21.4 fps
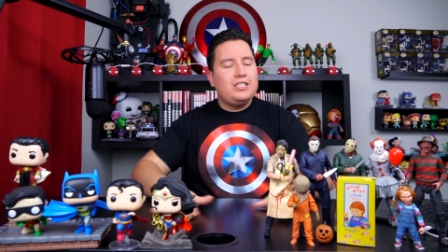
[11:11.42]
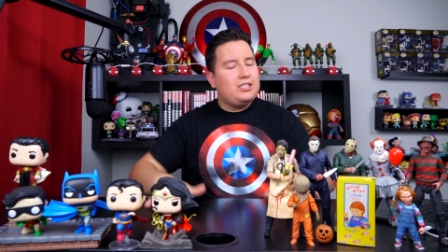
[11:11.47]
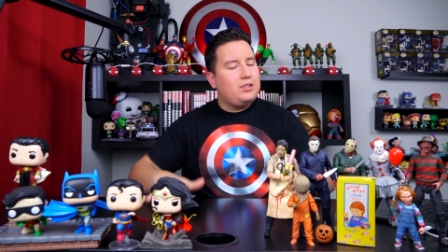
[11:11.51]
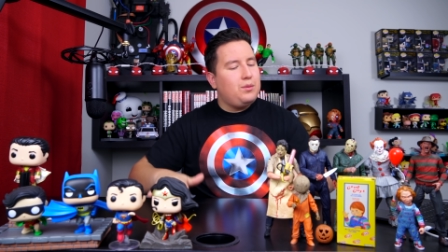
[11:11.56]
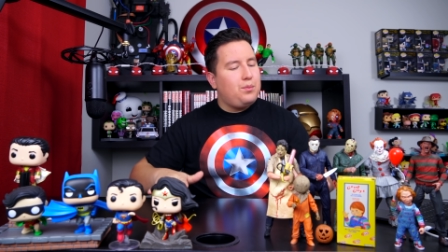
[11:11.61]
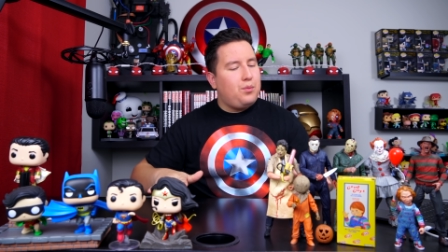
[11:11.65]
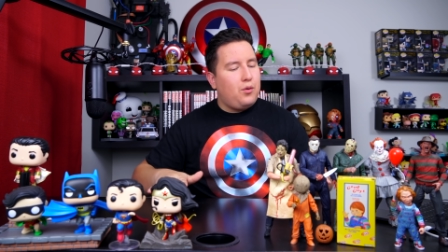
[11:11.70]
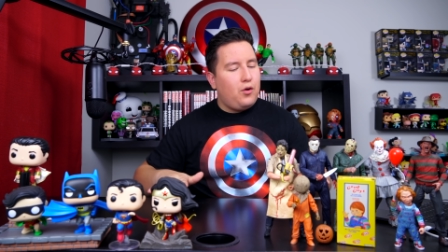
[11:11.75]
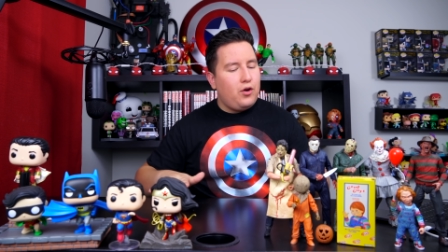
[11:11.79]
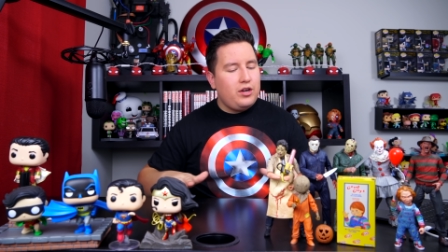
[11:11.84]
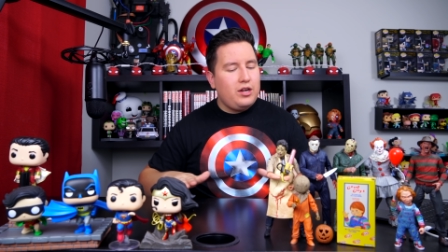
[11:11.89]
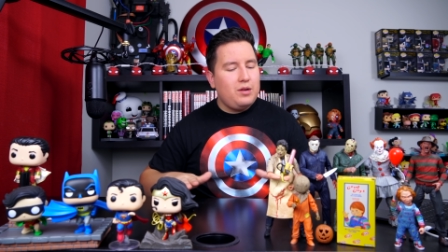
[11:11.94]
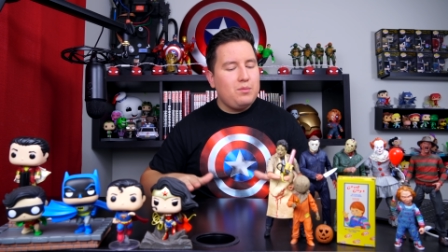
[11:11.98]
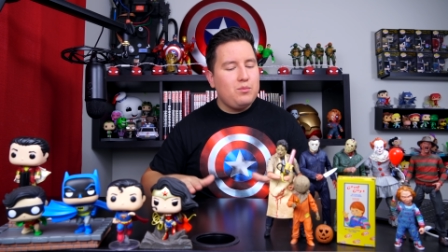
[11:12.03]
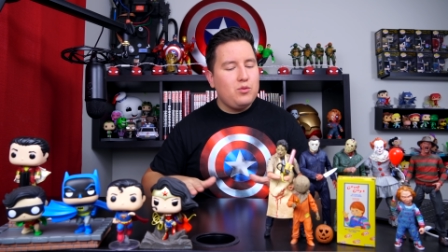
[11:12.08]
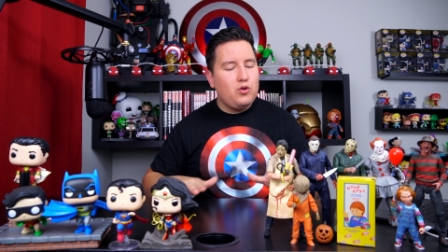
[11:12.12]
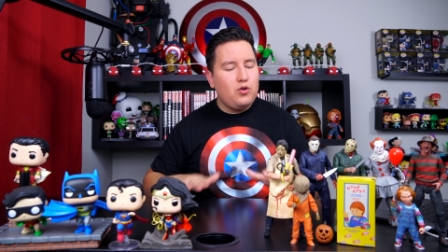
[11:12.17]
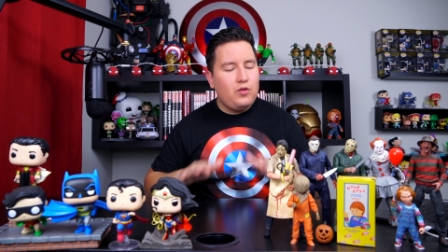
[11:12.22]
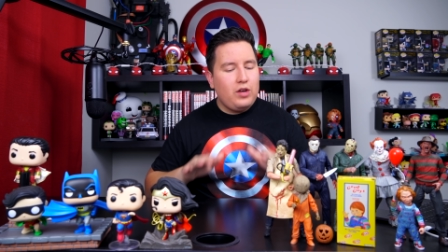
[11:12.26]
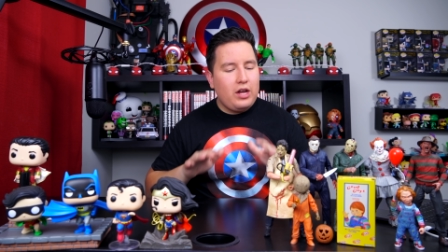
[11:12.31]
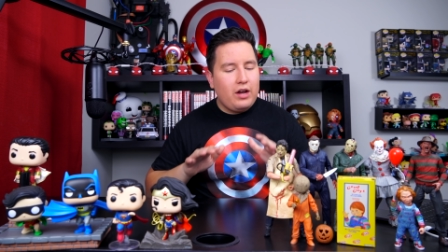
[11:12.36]
disappointing
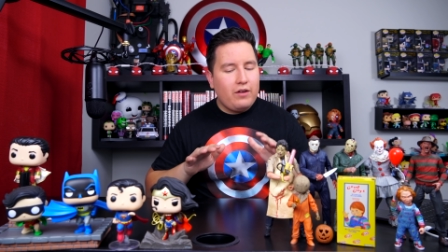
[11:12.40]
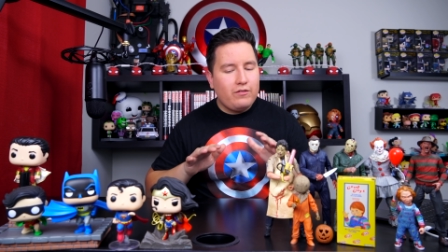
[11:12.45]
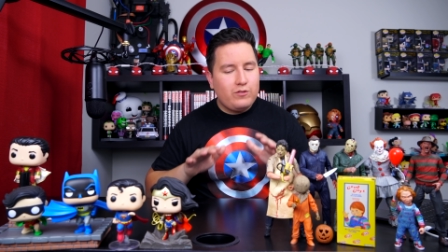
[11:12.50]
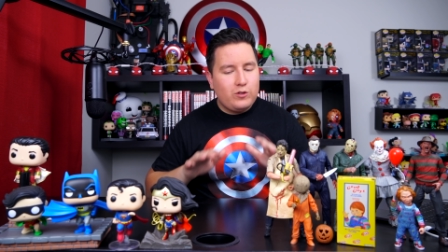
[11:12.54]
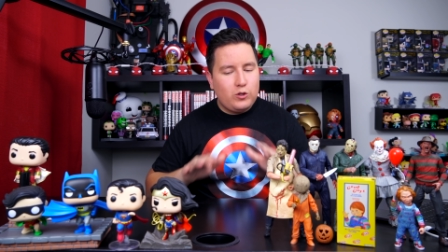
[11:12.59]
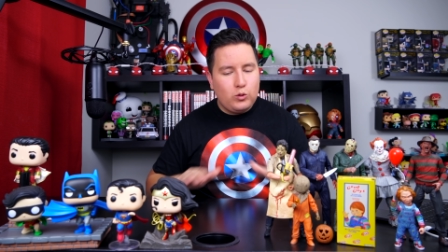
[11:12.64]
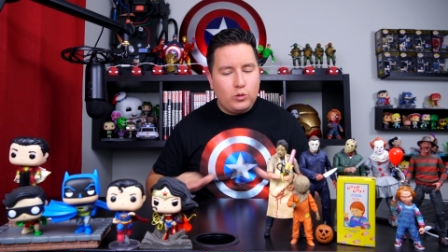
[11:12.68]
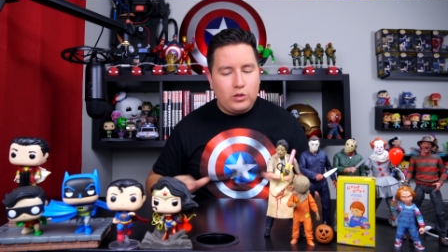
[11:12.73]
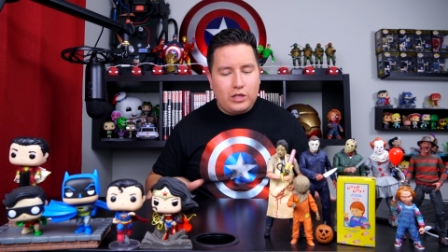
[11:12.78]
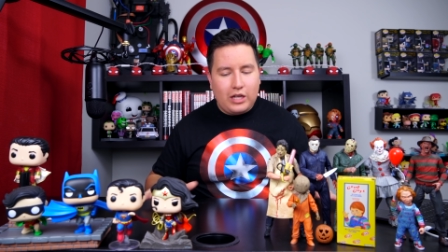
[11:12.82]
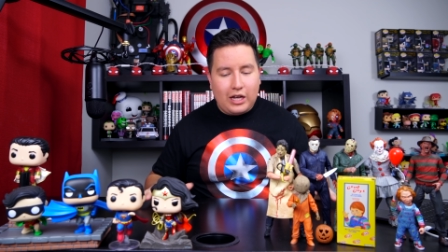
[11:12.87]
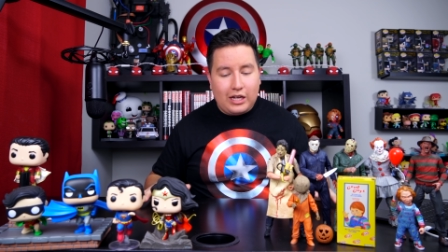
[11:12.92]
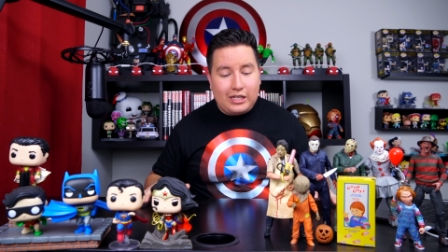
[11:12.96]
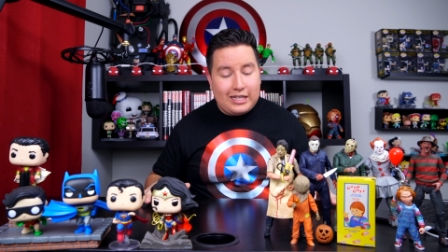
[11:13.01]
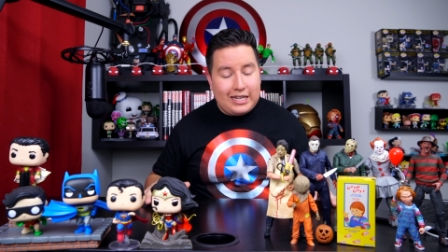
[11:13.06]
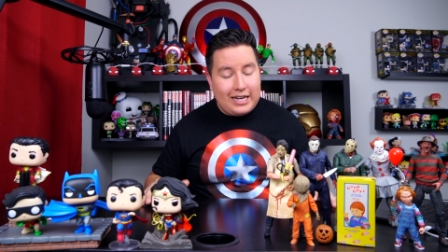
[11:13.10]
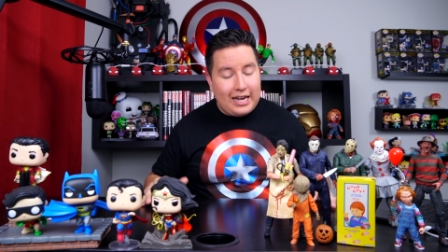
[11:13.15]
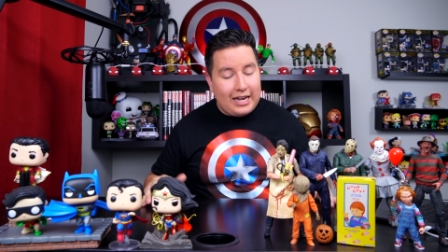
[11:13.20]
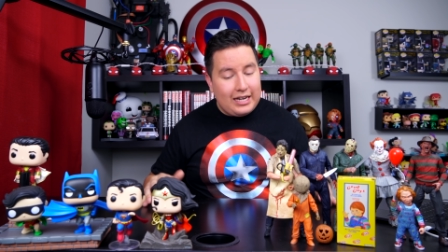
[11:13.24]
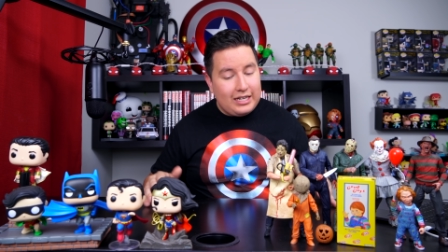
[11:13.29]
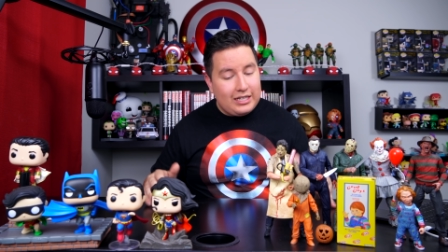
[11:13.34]
movie of
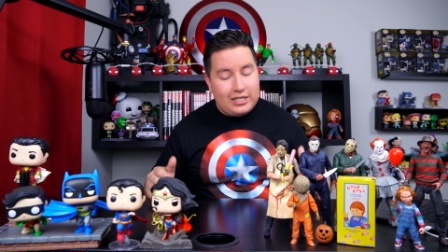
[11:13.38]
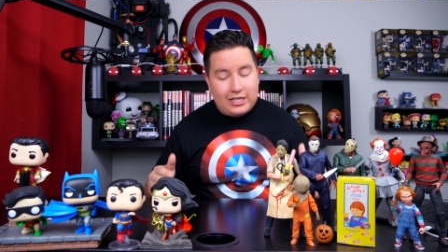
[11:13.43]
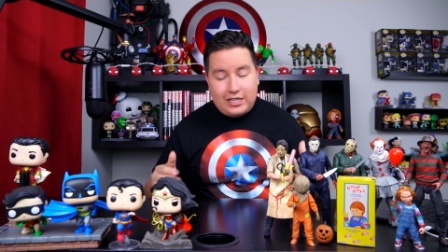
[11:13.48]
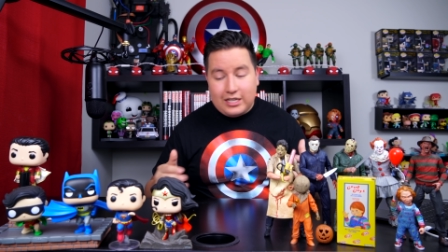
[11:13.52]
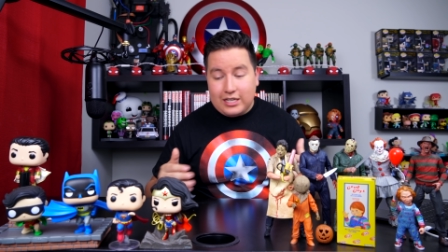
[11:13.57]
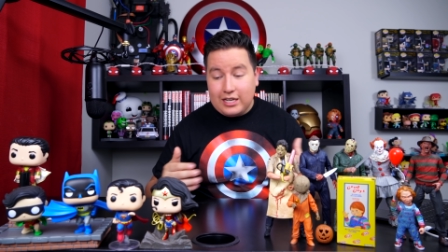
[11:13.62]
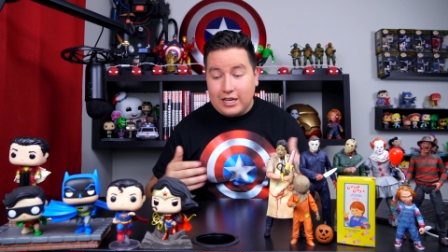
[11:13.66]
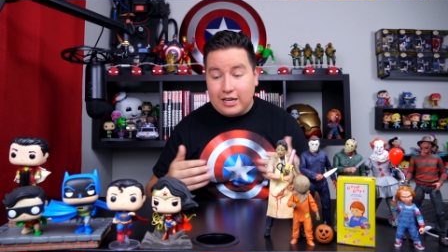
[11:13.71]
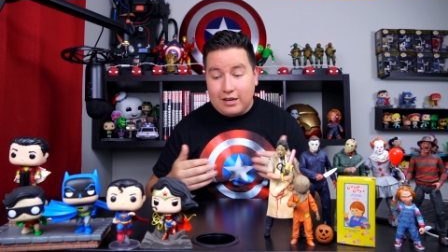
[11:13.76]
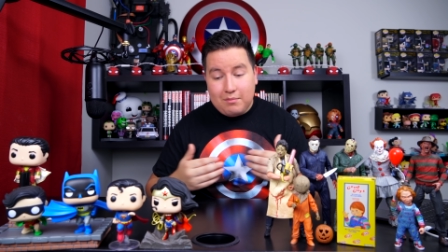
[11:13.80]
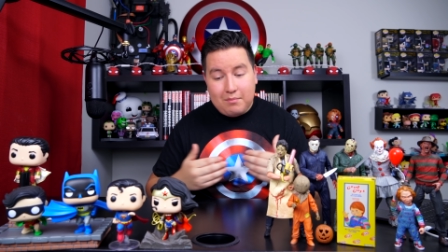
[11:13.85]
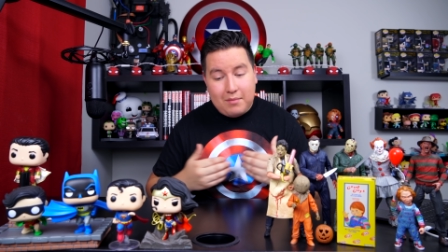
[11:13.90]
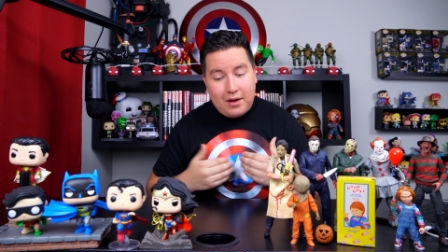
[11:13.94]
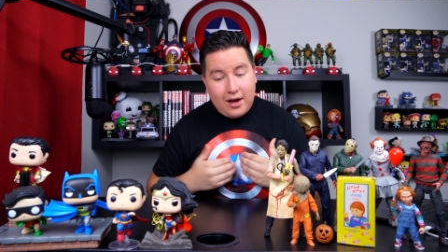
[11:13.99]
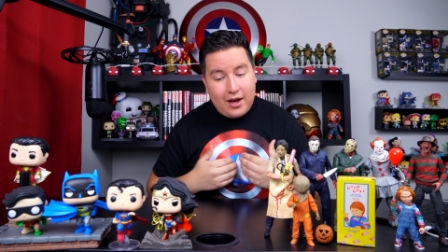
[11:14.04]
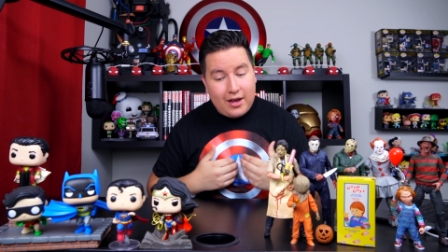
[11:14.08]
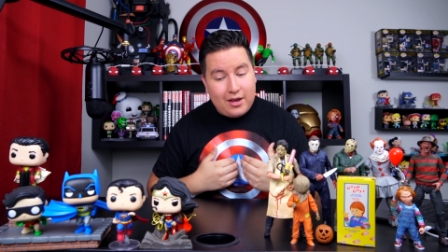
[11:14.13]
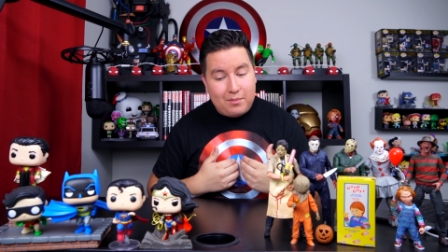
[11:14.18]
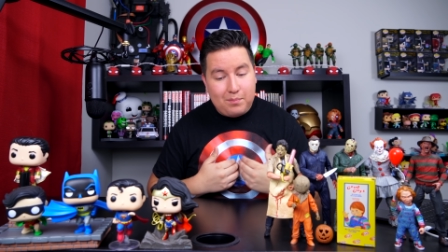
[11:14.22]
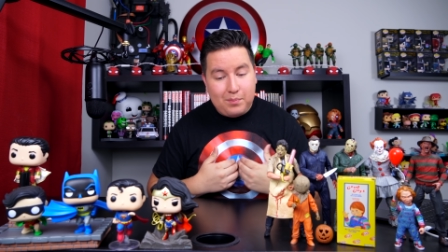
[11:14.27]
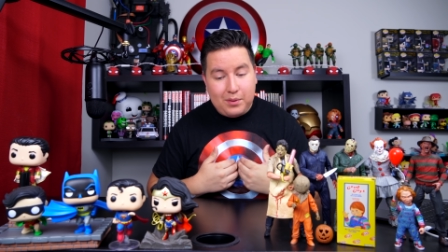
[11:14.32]
2019, in
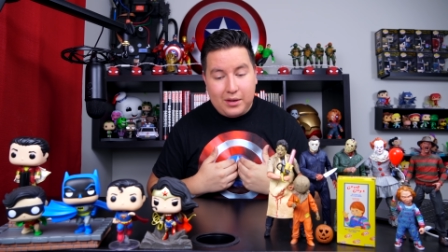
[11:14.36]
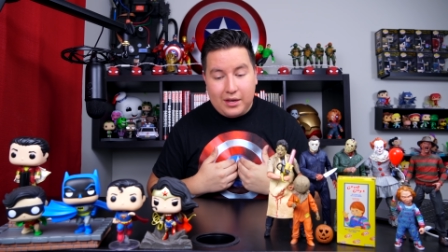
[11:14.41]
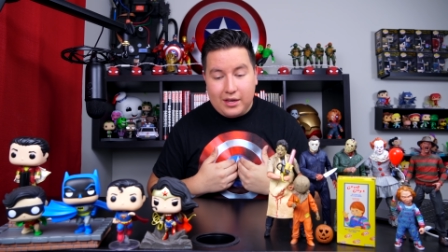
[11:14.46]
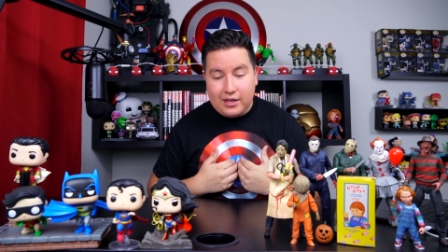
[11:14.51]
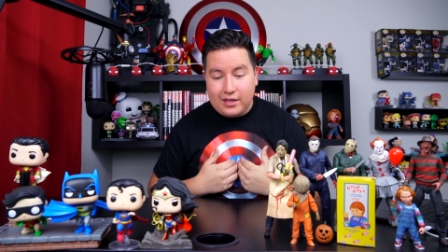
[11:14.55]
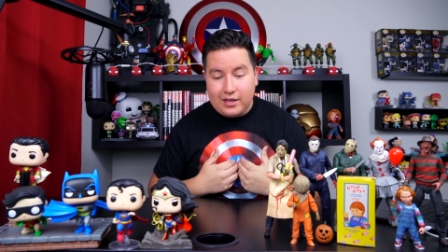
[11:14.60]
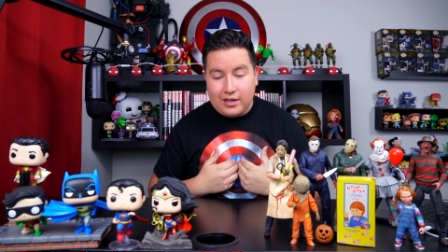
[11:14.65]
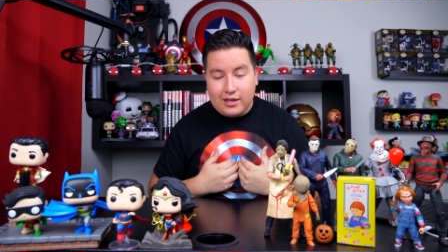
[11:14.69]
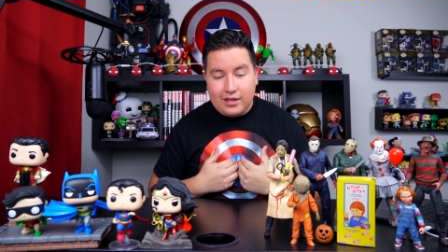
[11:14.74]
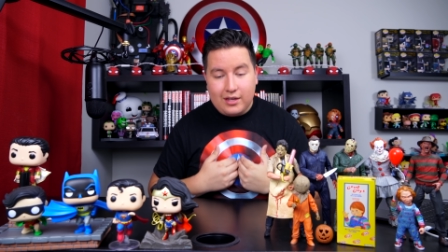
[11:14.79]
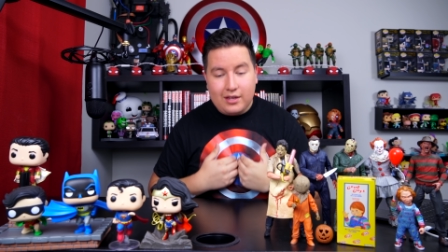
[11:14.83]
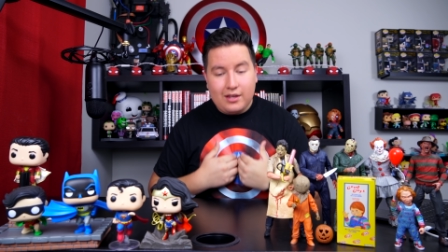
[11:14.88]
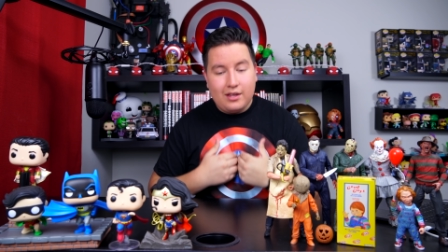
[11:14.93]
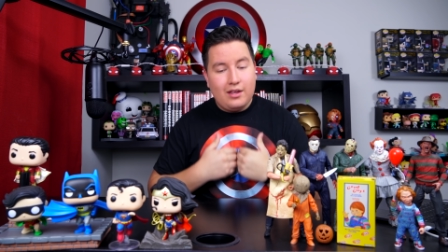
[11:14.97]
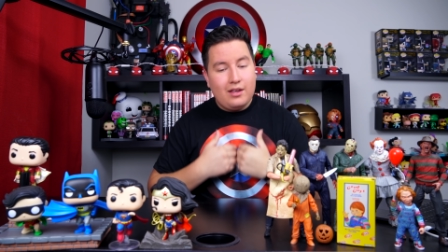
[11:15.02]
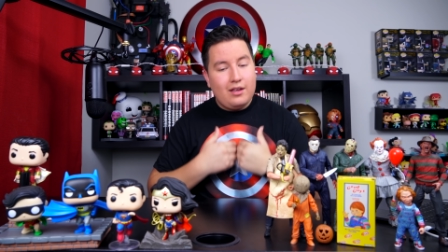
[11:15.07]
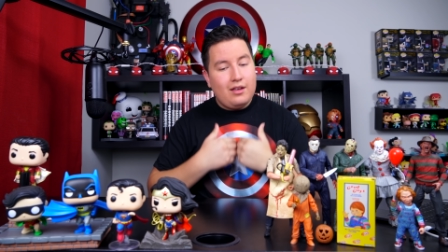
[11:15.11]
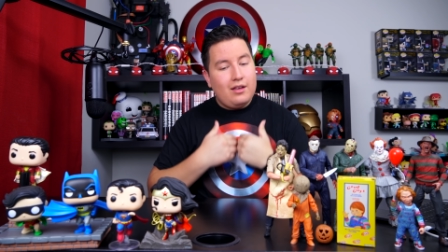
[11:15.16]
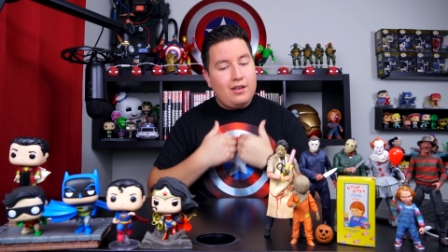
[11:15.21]
my opinion,